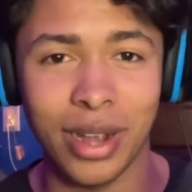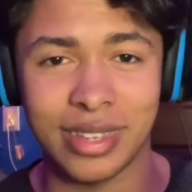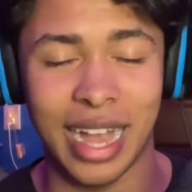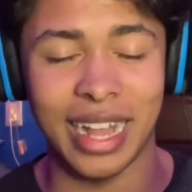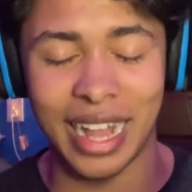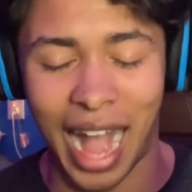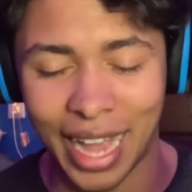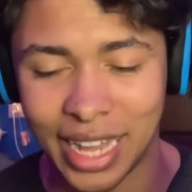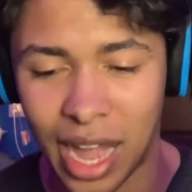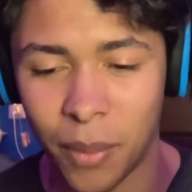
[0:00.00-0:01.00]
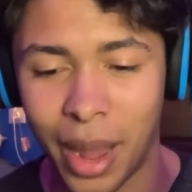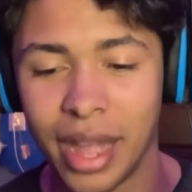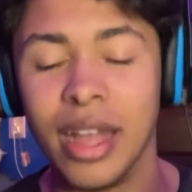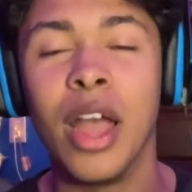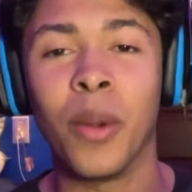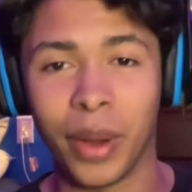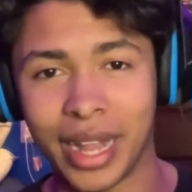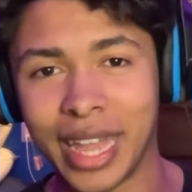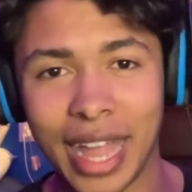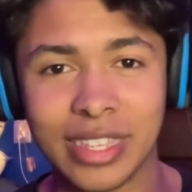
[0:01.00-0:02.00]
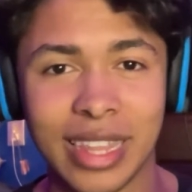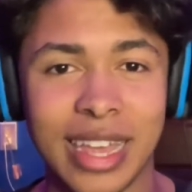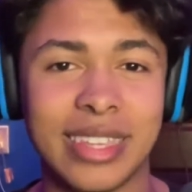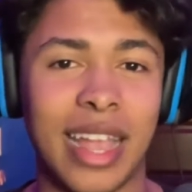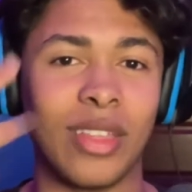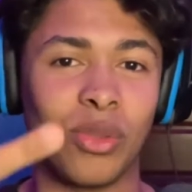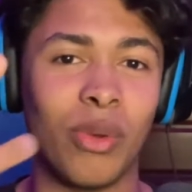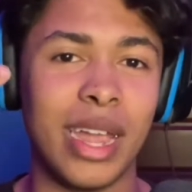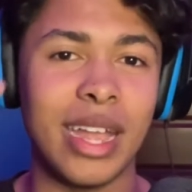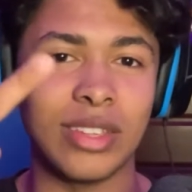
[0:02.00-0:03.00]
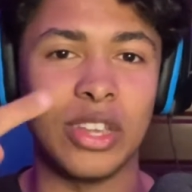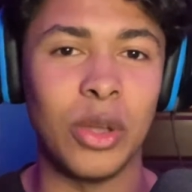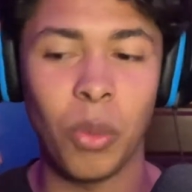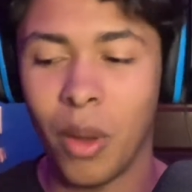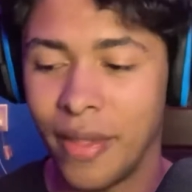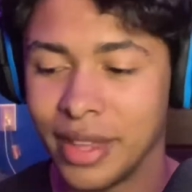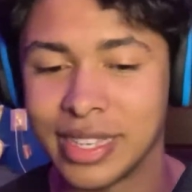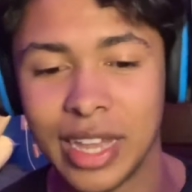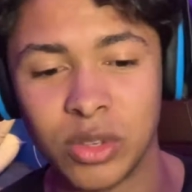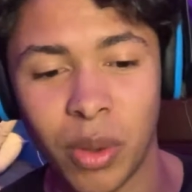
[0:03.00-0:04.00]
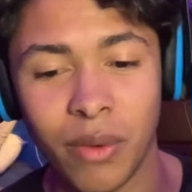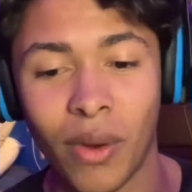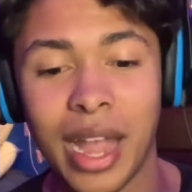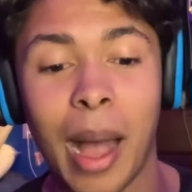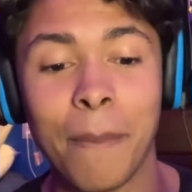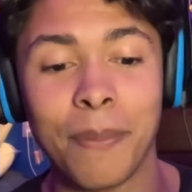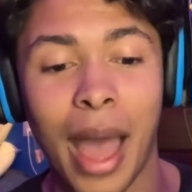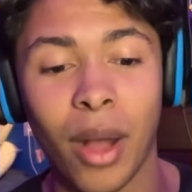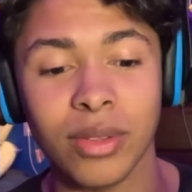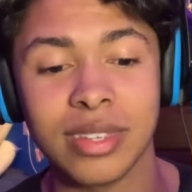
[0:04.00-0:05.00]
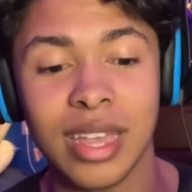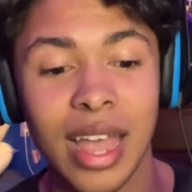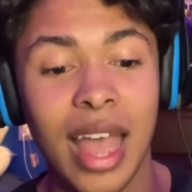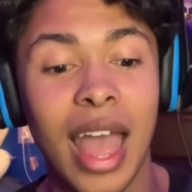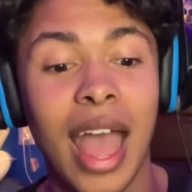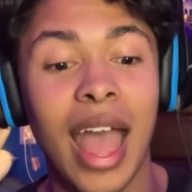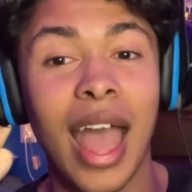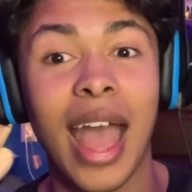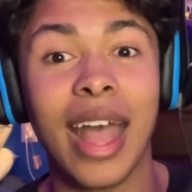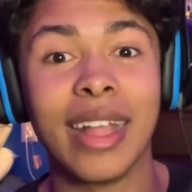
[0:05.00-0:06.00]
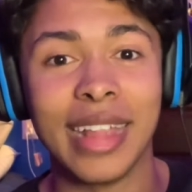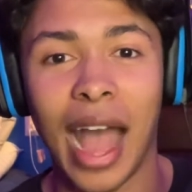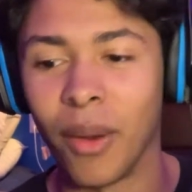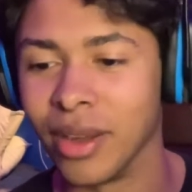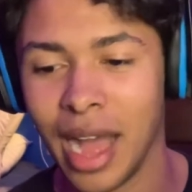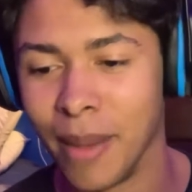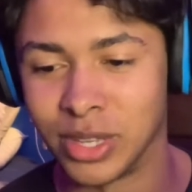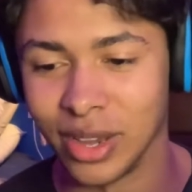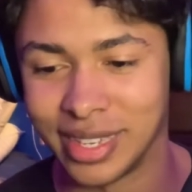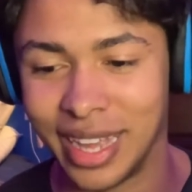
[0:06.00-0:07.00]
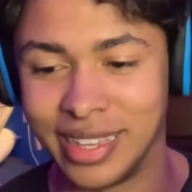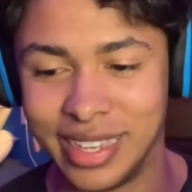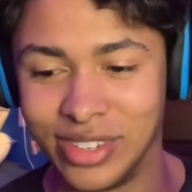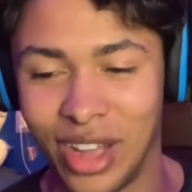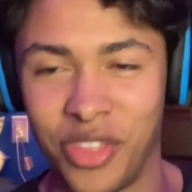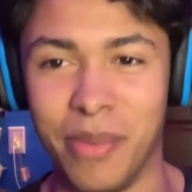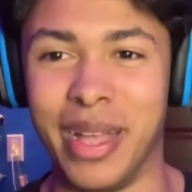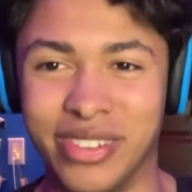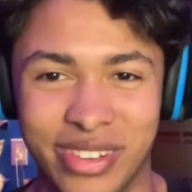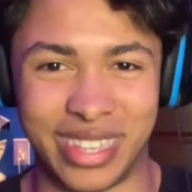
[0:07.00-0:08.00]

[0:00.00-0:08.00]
excited. I cannot wait. We're gonna get into this in three, two, one. Let's get into it right about now. I'm so excited to see Jonathan Majors